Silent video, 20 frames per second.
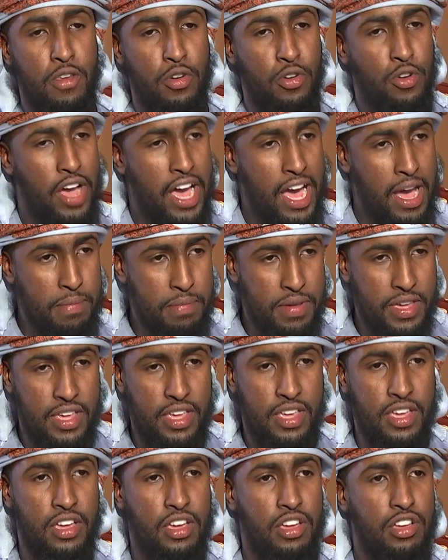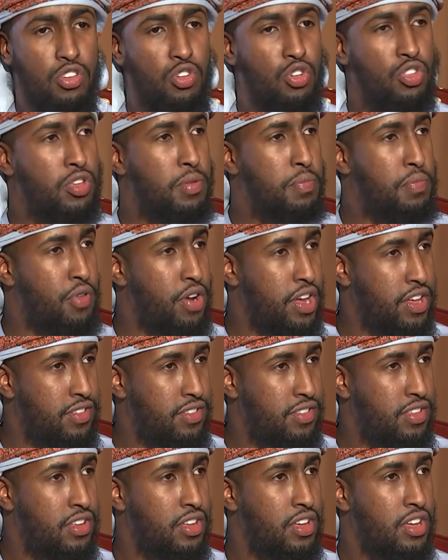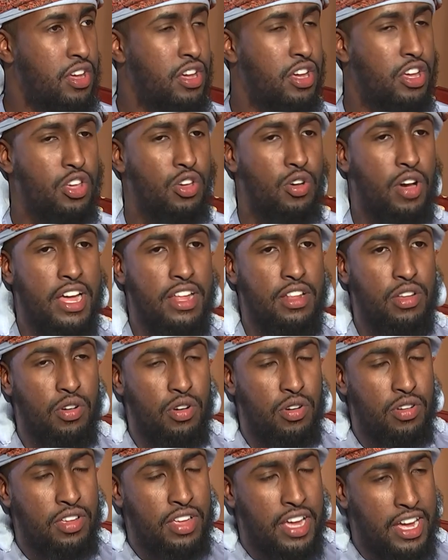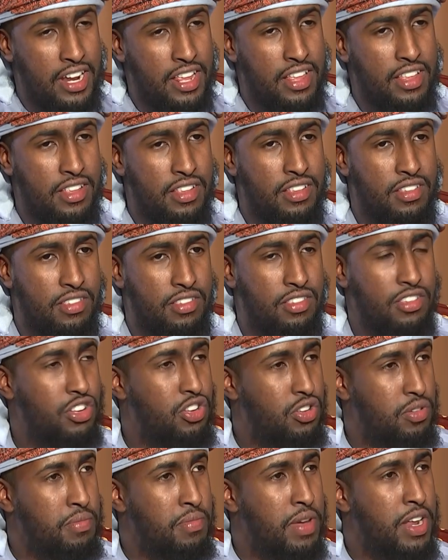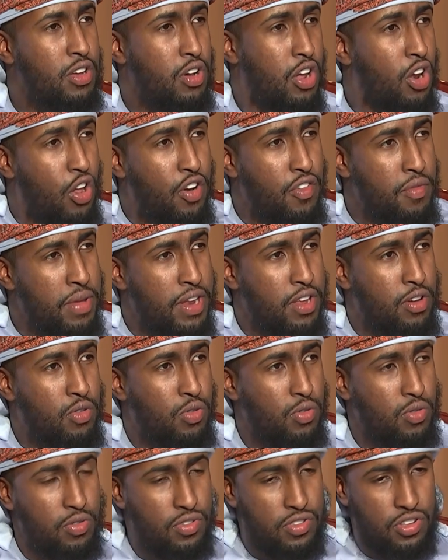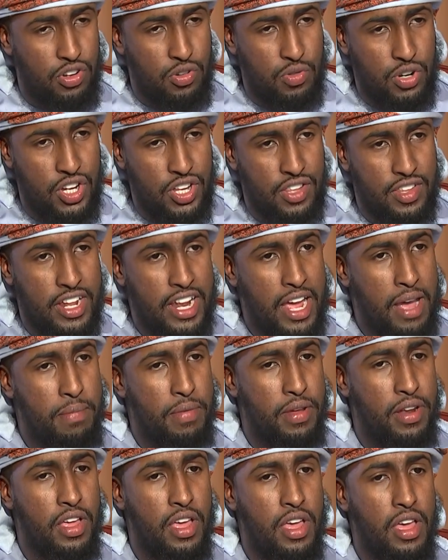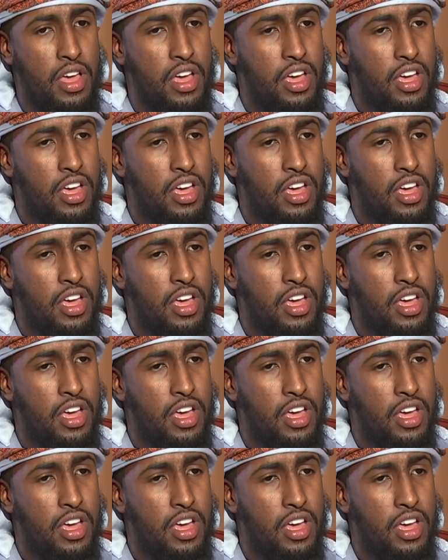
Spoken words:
you're not happy, you're depressed, a lot of medical situations can happen.